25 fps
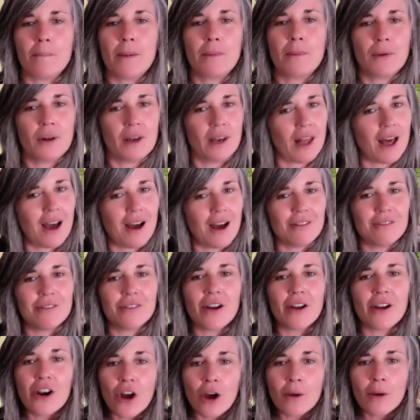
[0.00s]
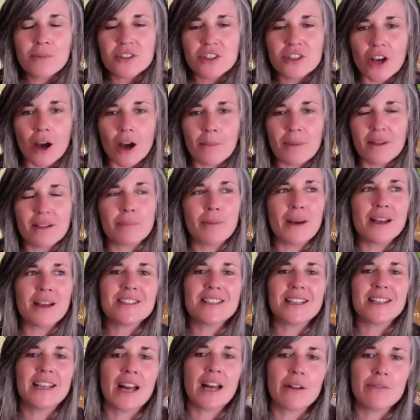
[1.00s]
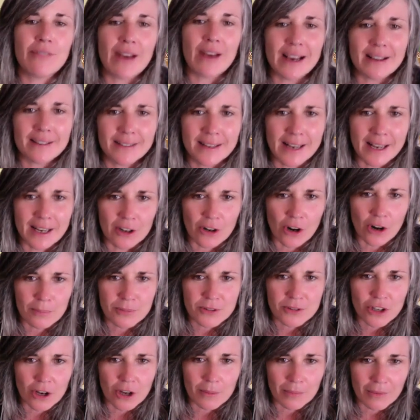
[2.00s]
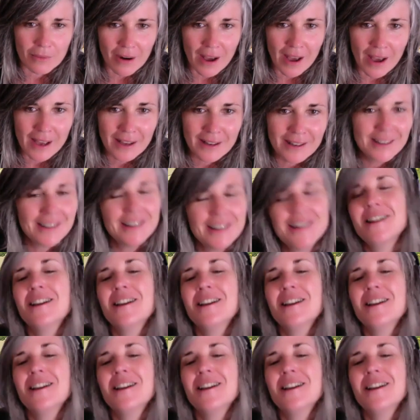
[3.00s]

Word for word: People love an op shop, especially an unvaccinated op shop, right?